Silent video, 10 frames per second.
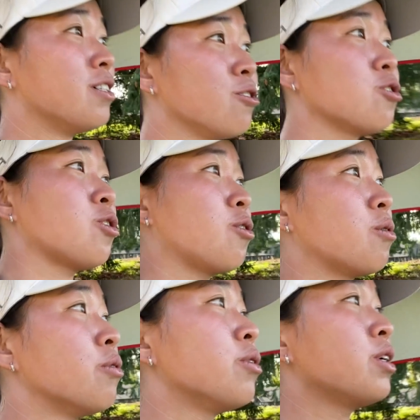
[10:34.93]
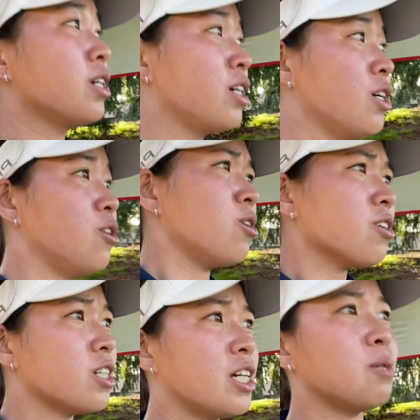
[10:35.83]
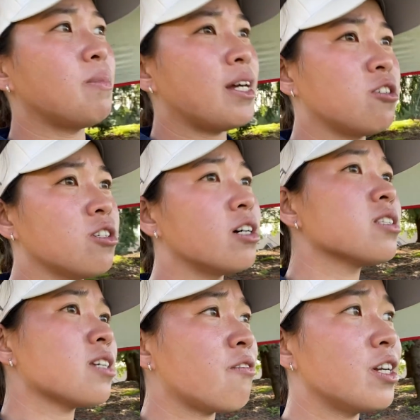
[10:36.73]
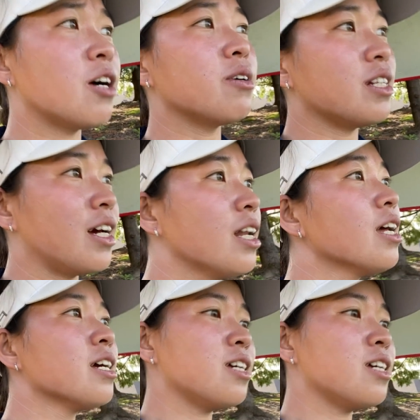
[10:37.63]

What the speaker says: So you're gonna hit bad shots every now and then.